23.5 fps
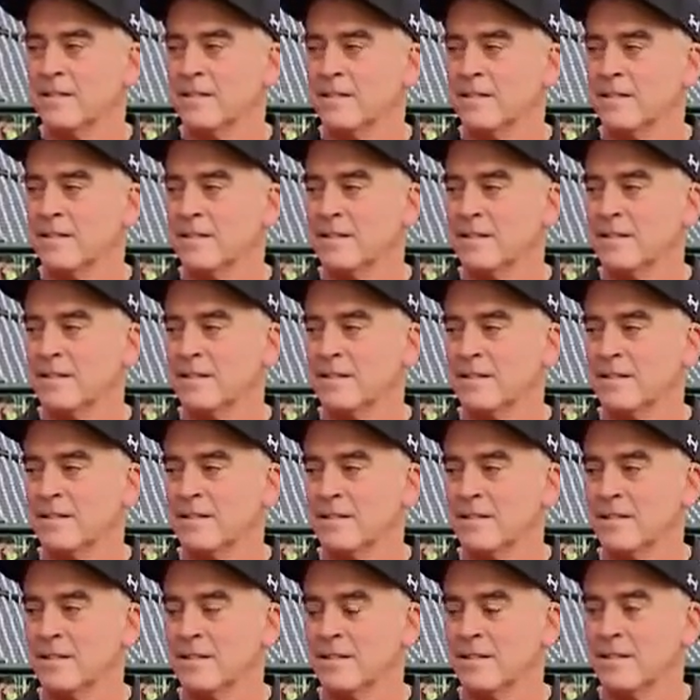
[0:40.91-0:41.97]

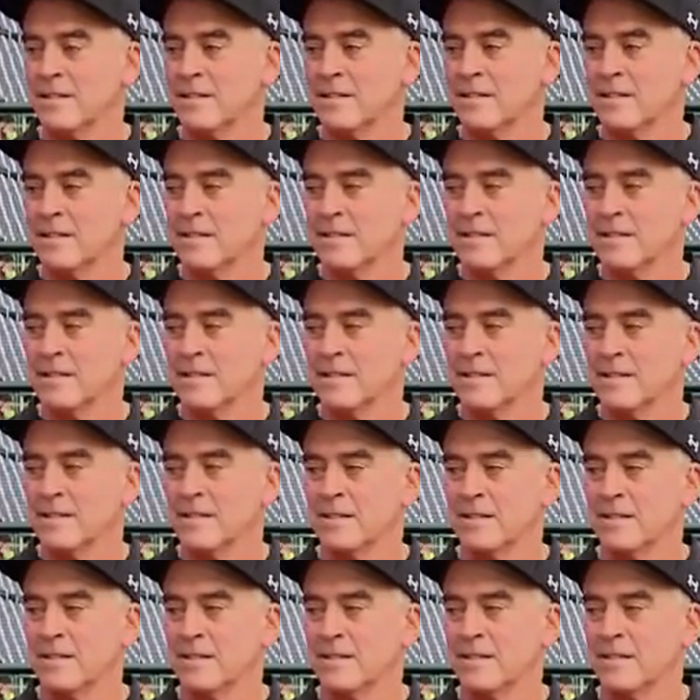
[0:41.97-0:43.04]

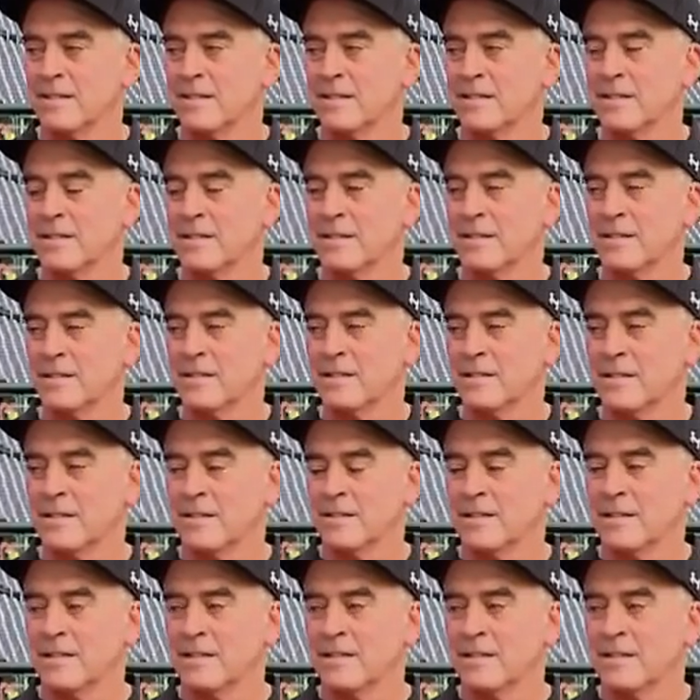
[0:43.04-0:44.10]

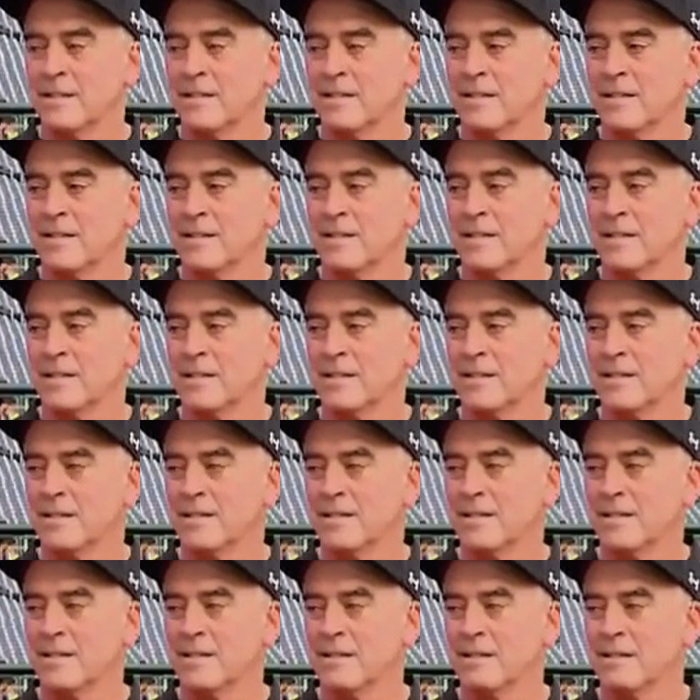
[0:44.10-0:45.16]

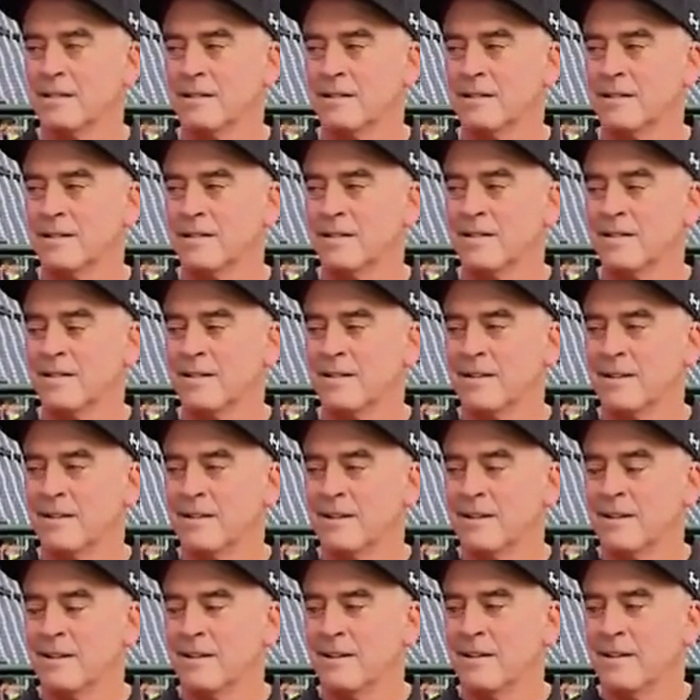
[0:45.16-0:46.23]

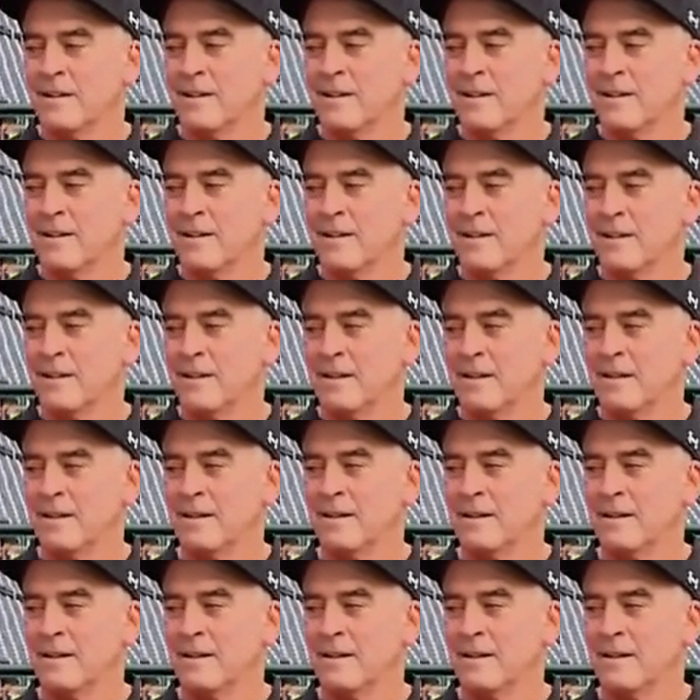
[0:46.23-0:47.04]
This person isn't speaking.